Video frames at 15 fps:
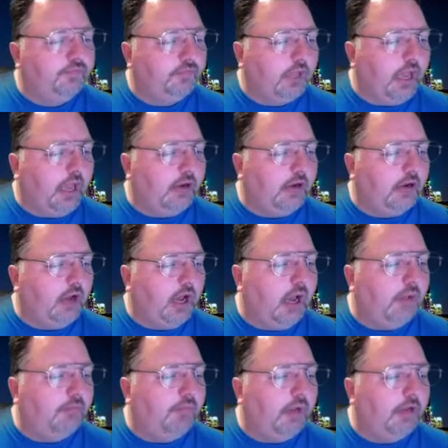And
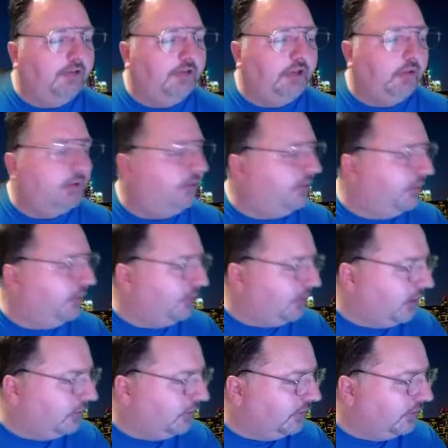I see Crescent
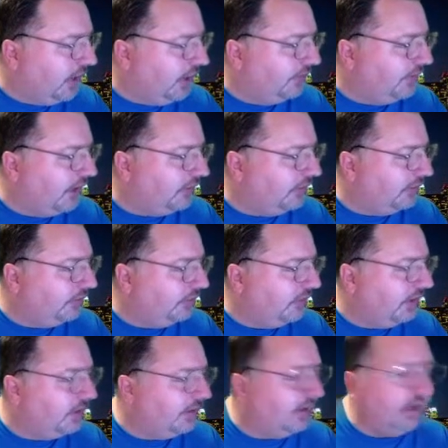Dark Designs actually
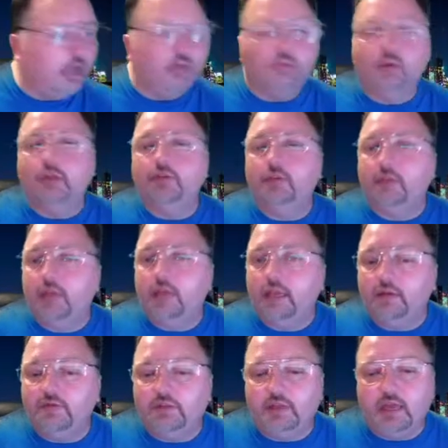sent another one, so
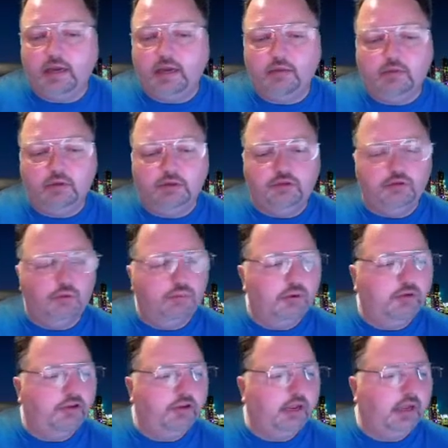thank you for that. I really do
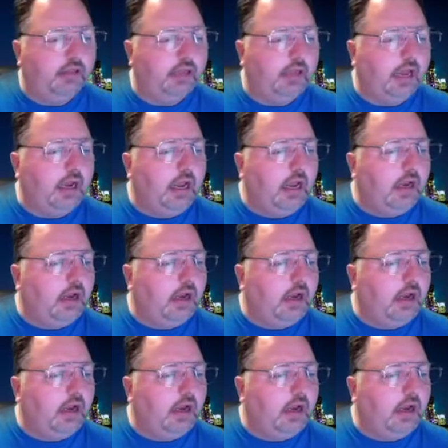appreciate that.